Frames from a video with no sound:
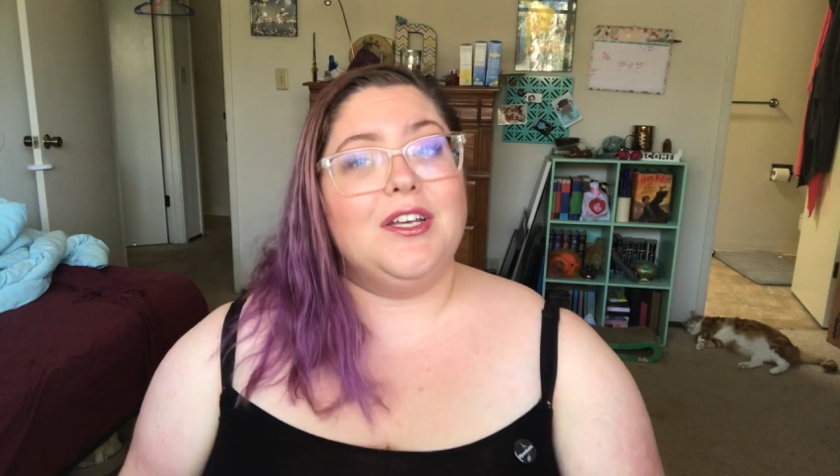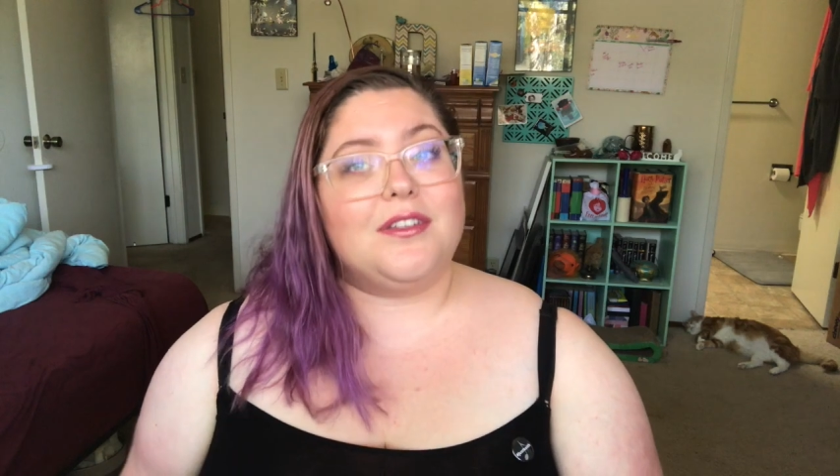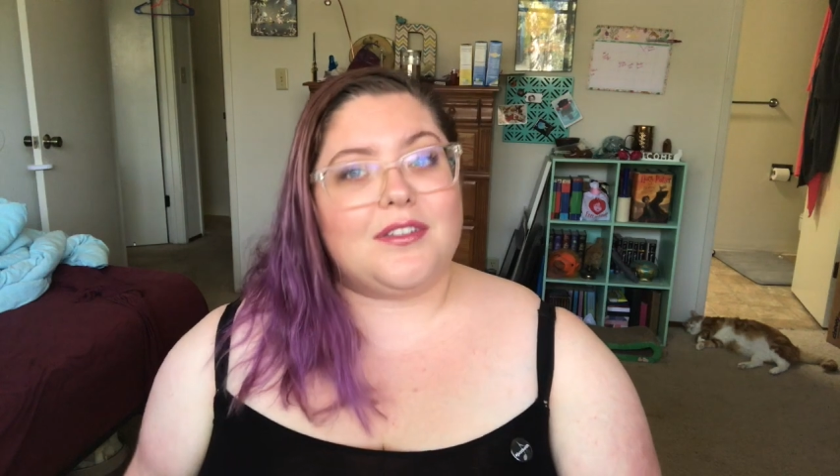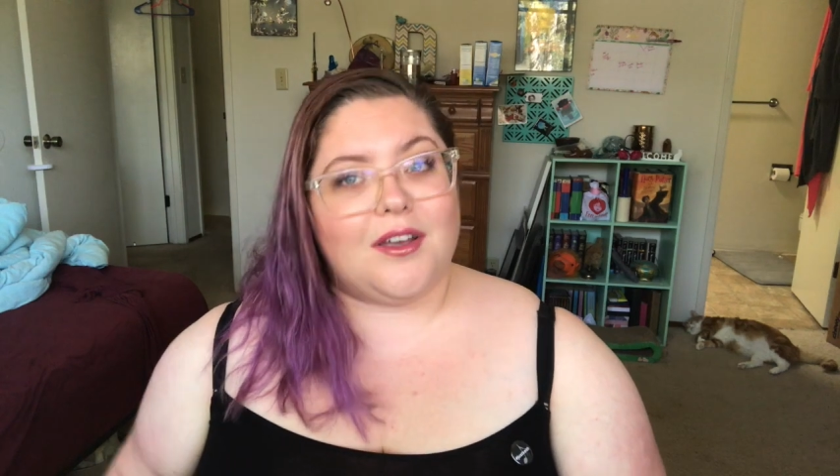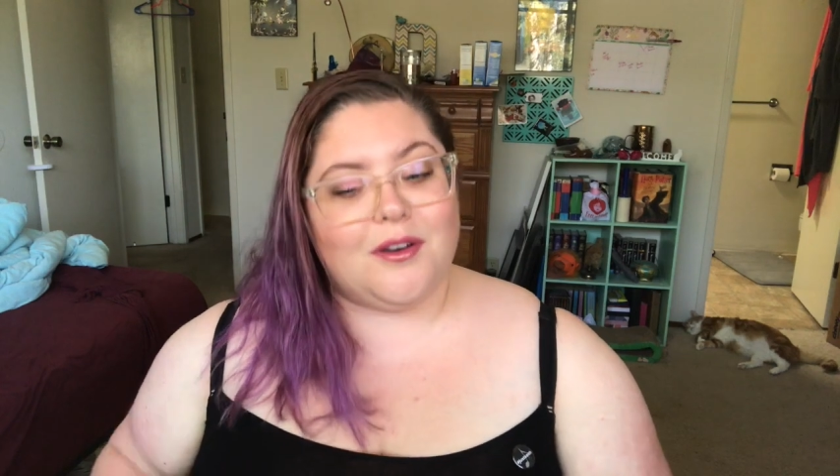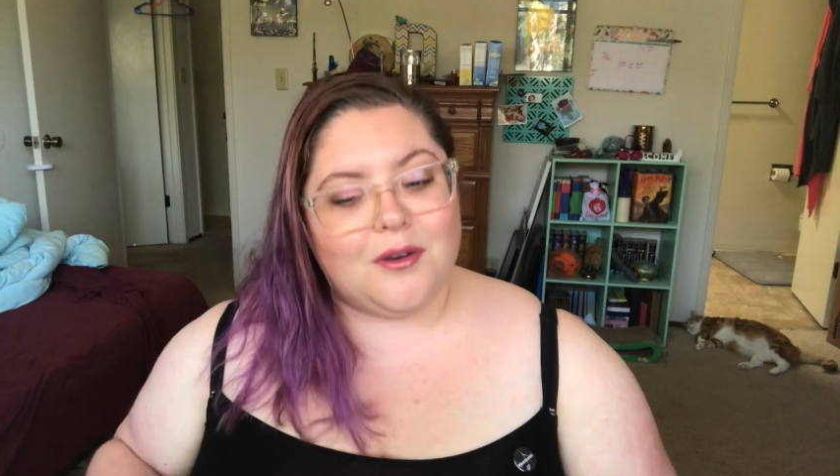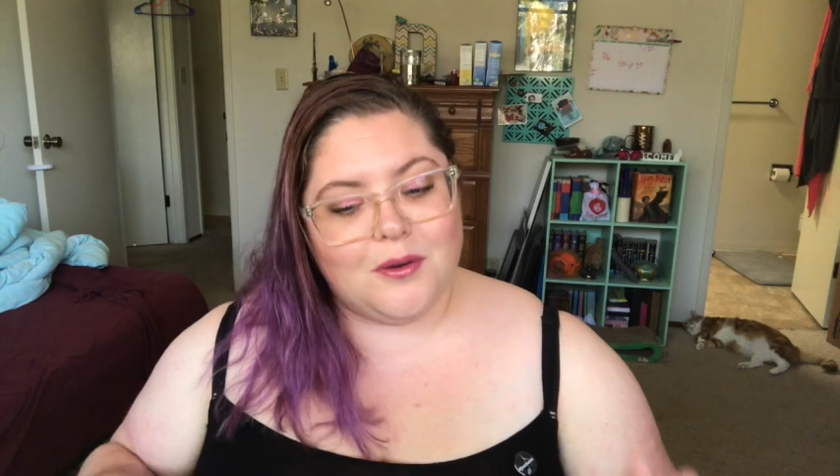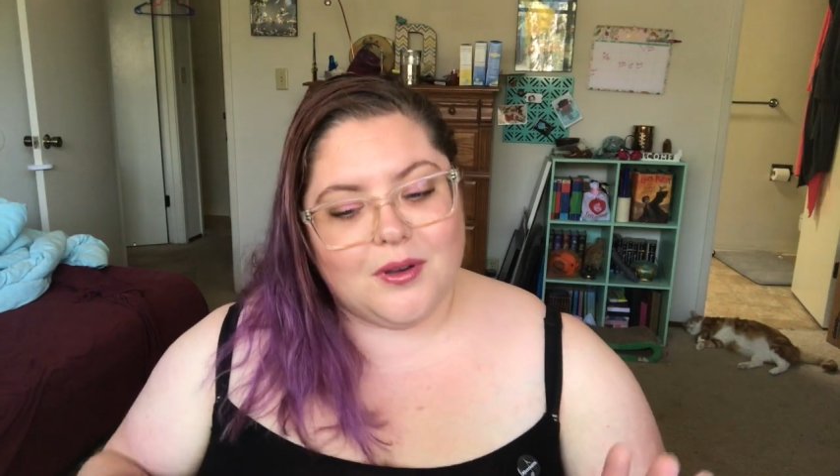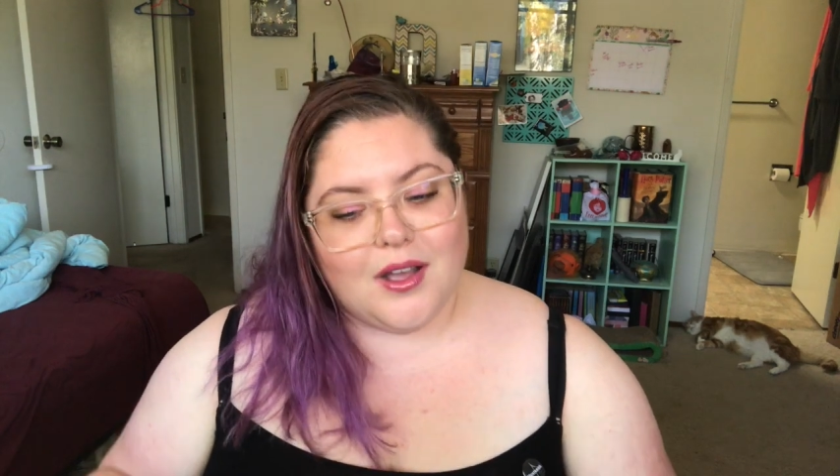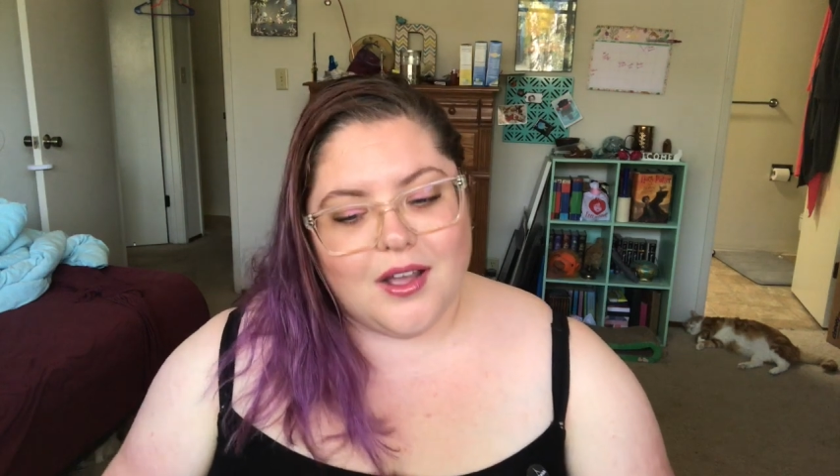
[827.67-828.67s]

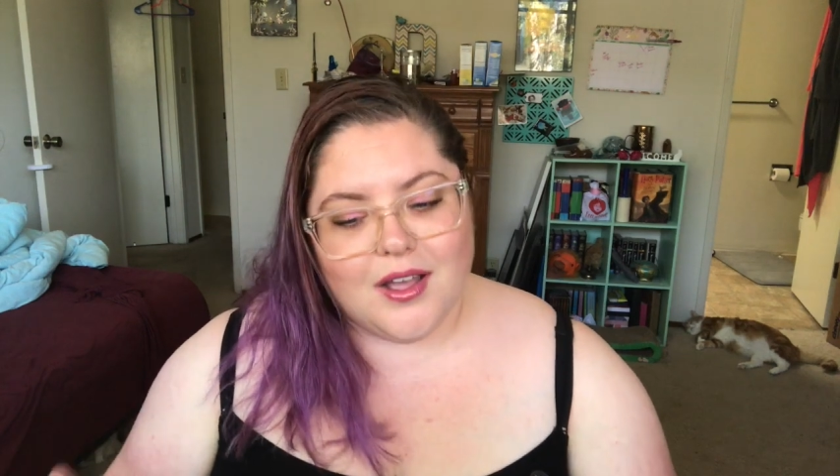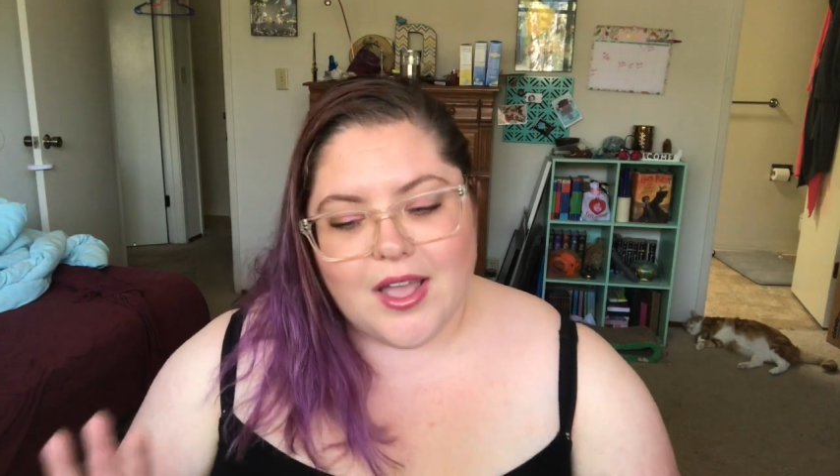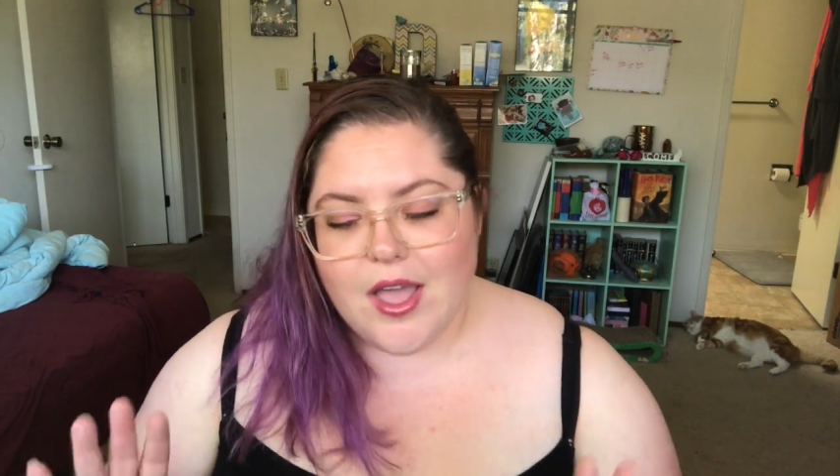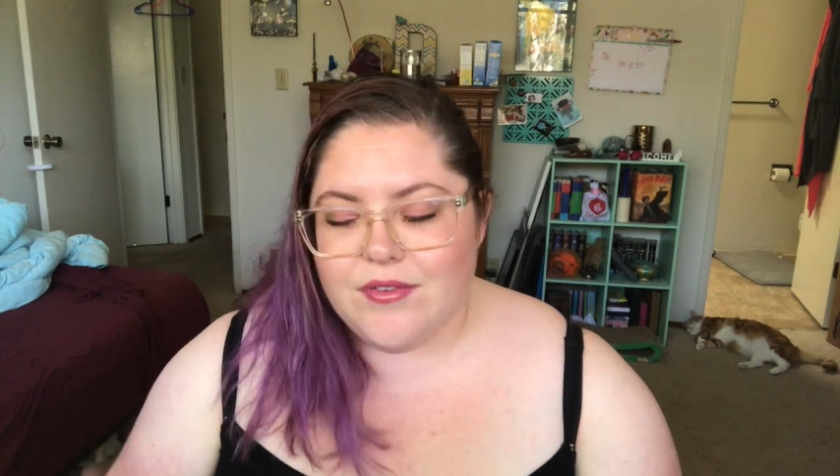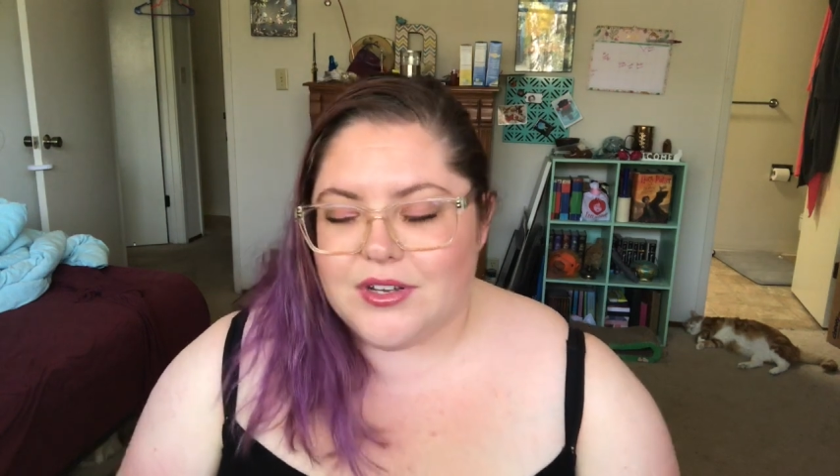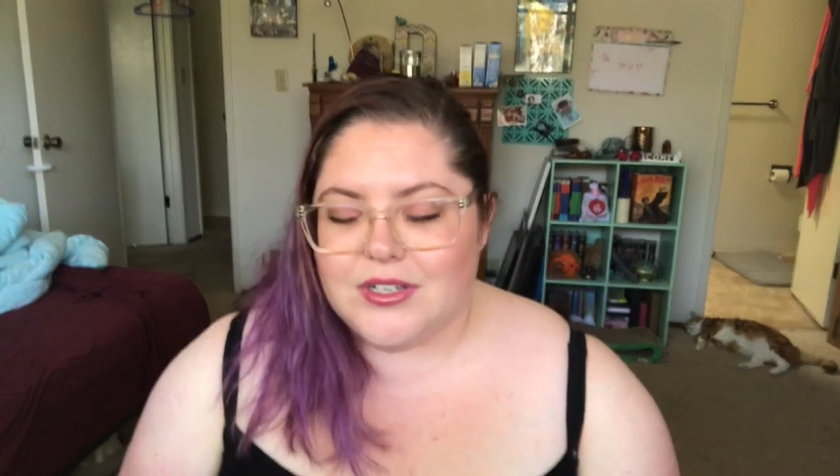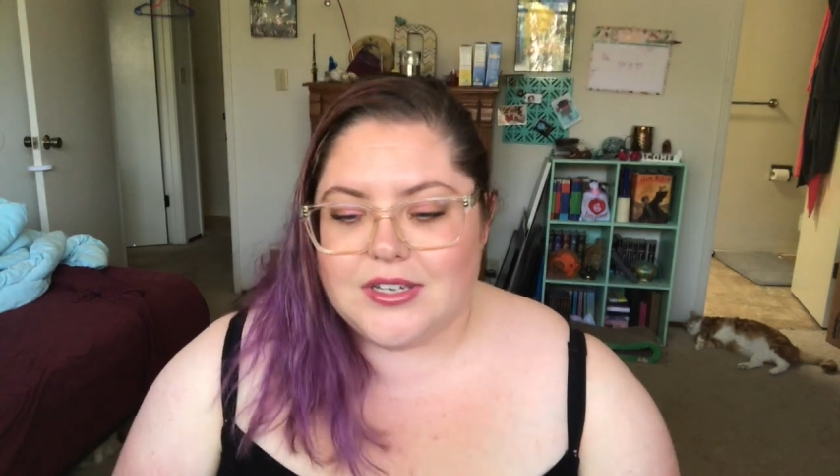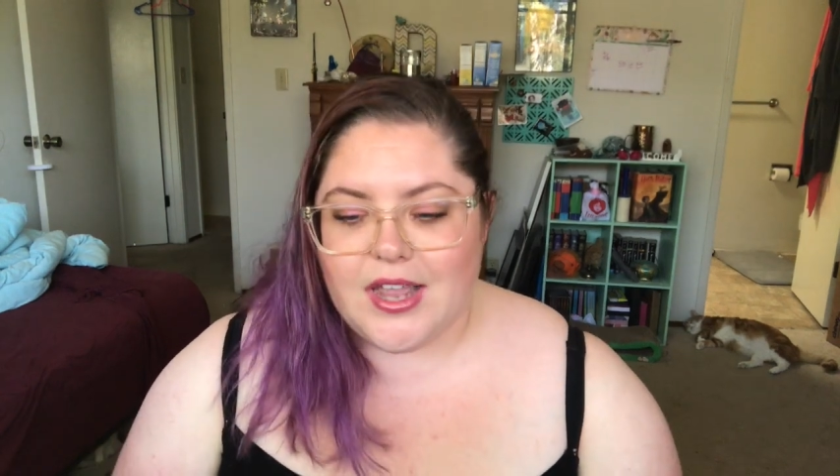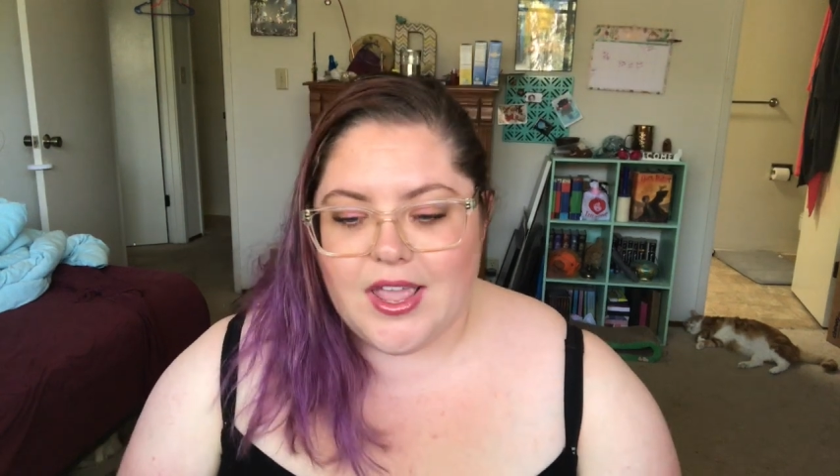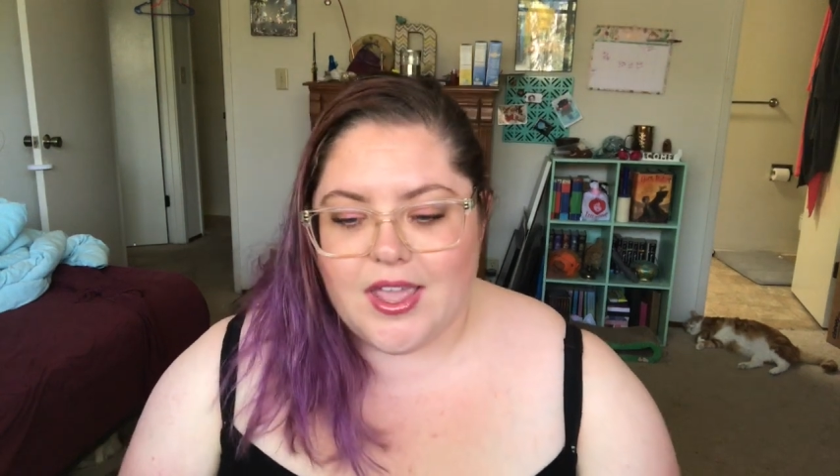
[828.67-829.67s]
So have a good
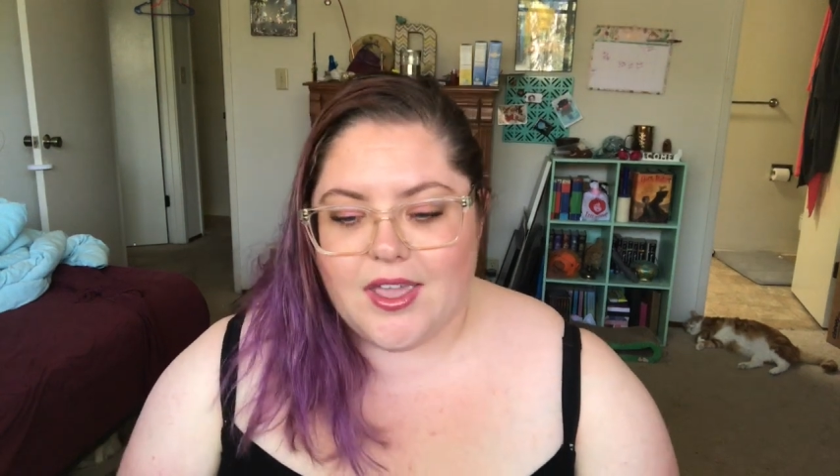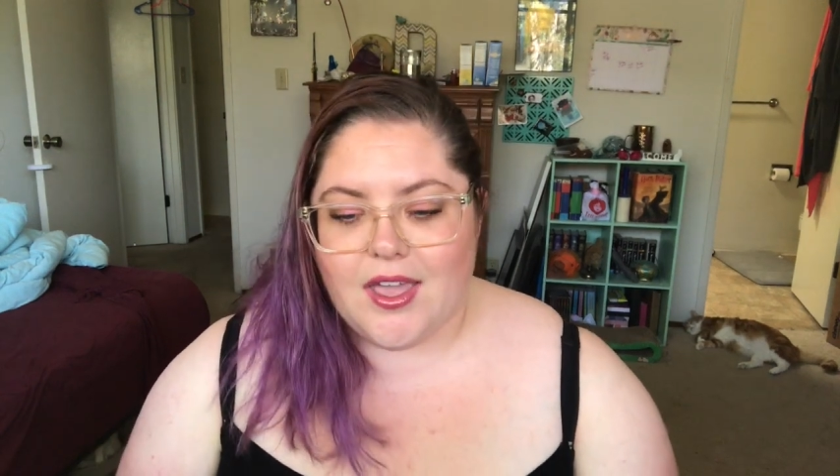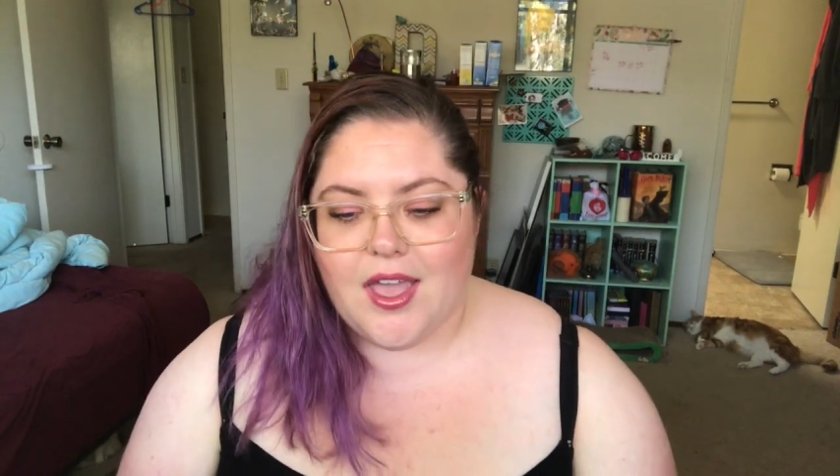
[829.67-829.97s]
day,